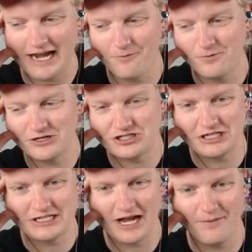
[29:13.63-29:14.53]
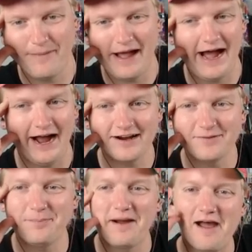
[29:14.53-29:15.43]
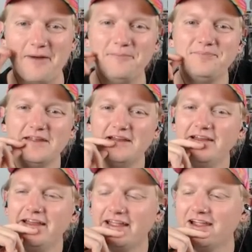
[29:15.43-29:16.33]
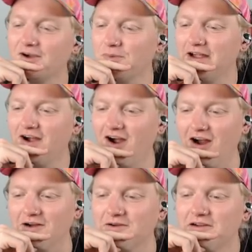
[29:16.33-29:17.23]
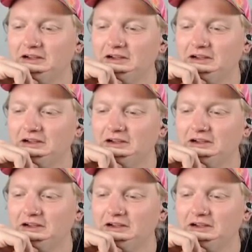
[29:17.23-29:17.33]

I wish she'd come back, but here we are.